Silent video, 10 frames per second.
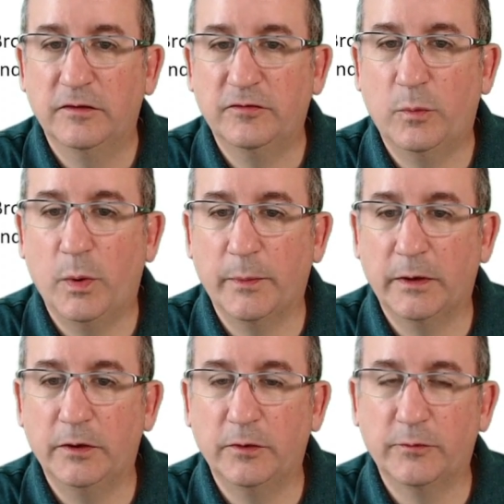So what
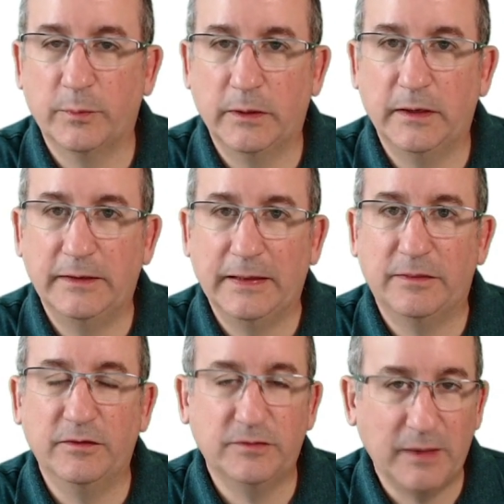we're going to do is we're going to
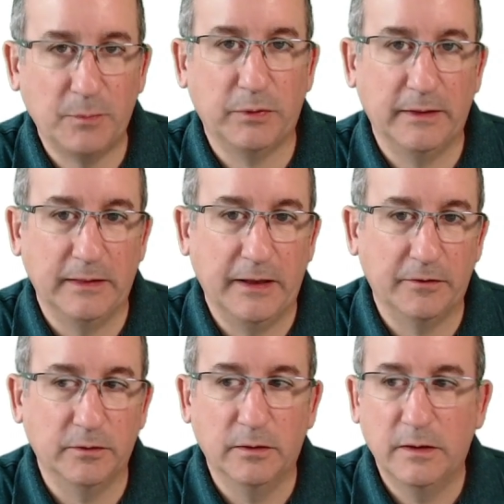take this template
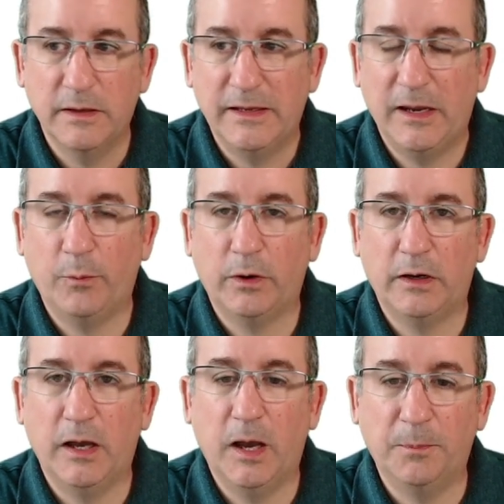letter and we're
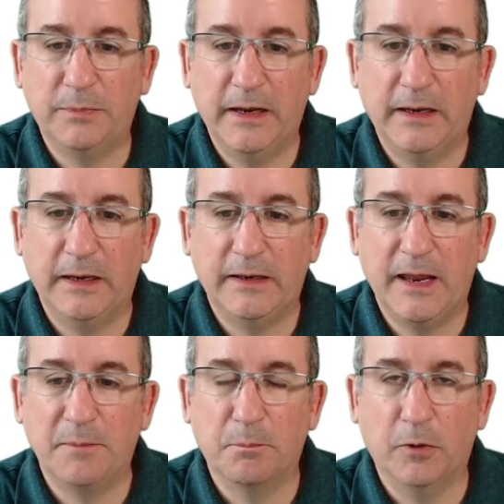going to update it
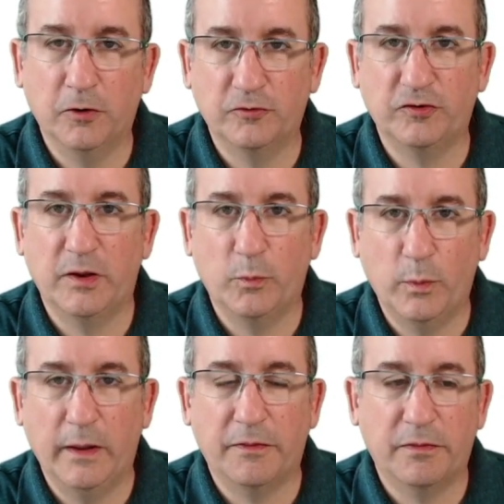and merge it
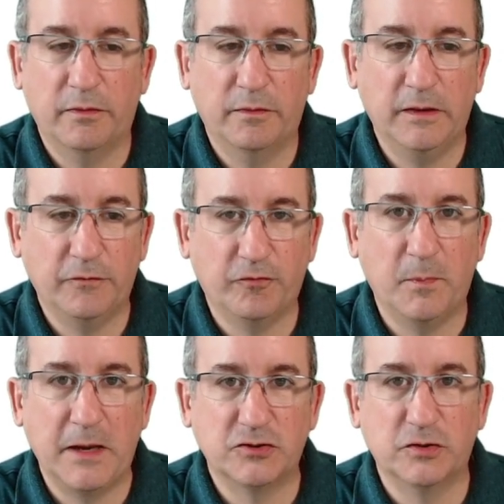with the
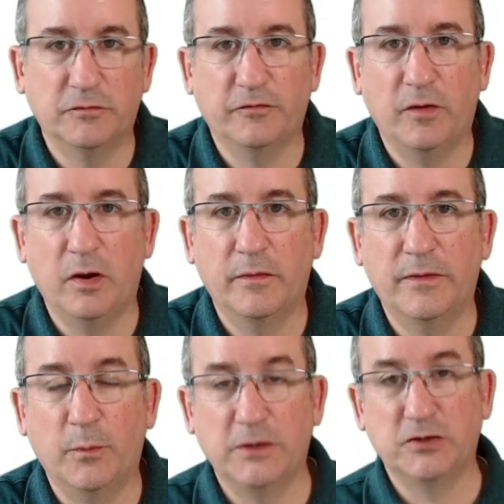information
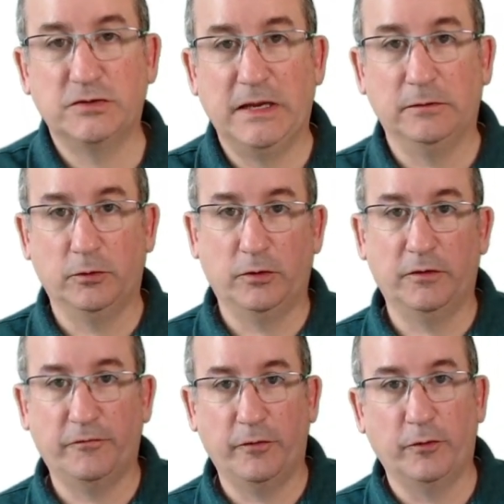that we just
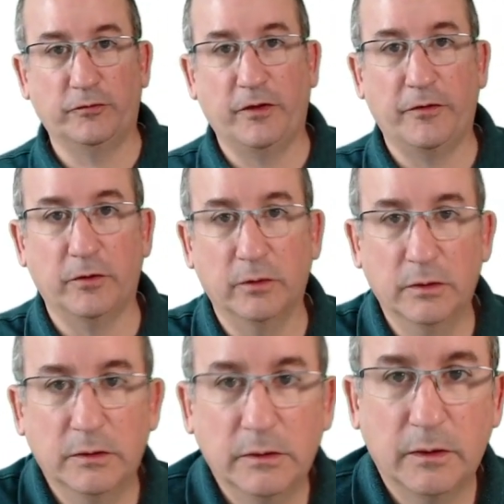downloaded for those other
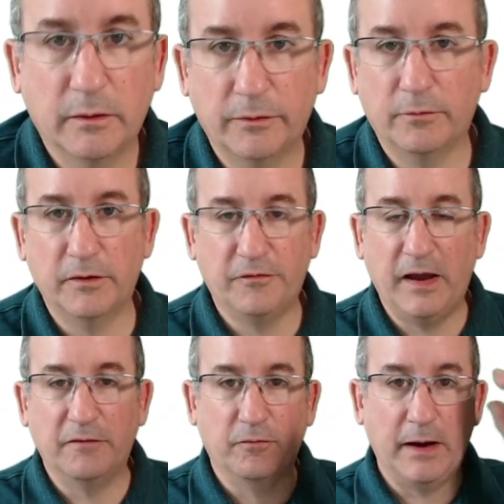
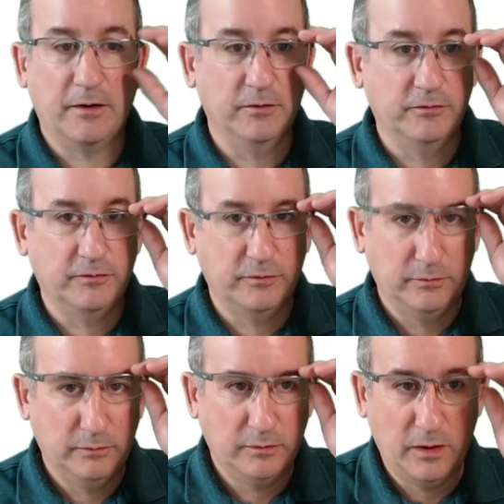35 records
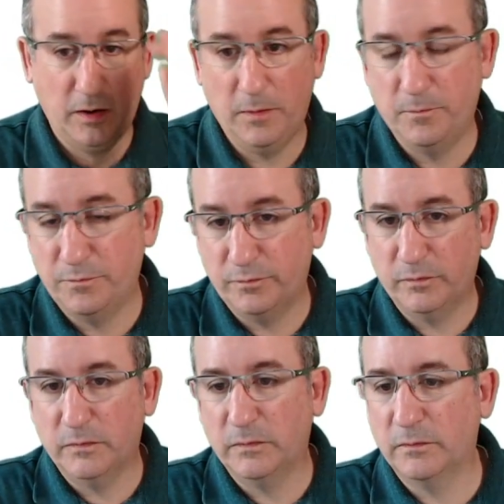
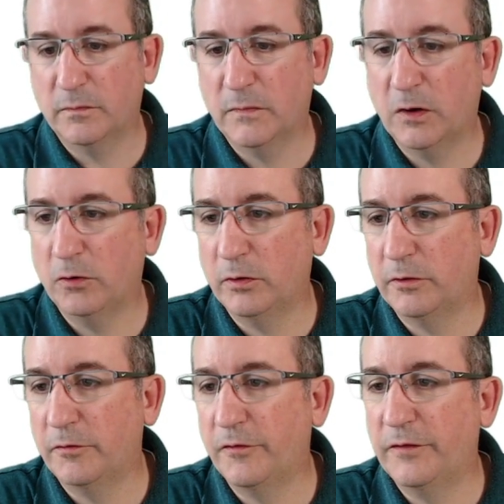
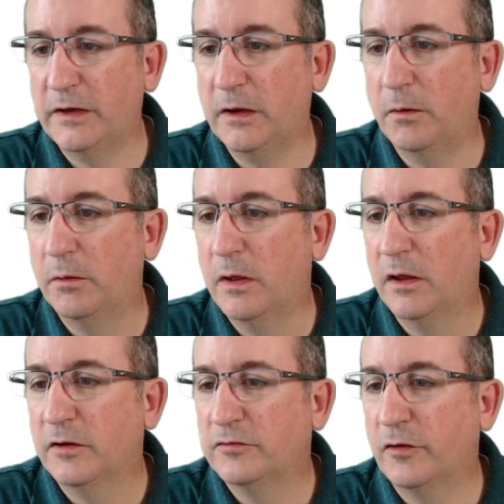earlier in the video.
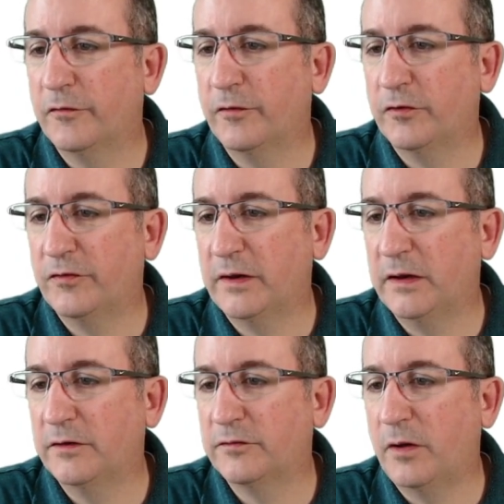So the first
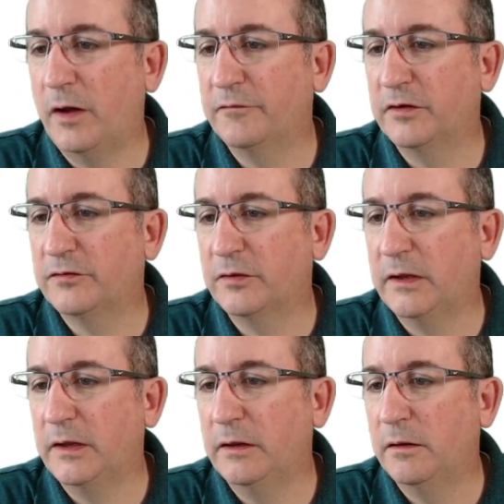thing is,
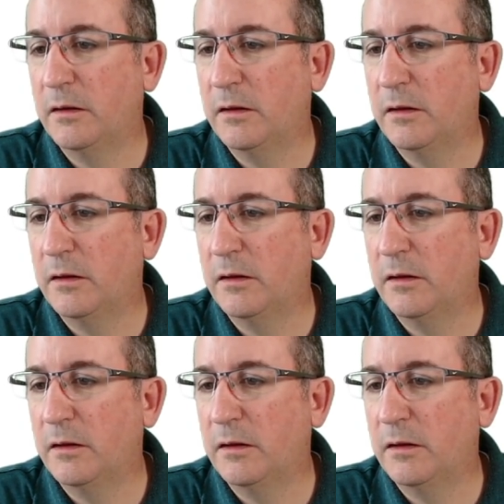obviously,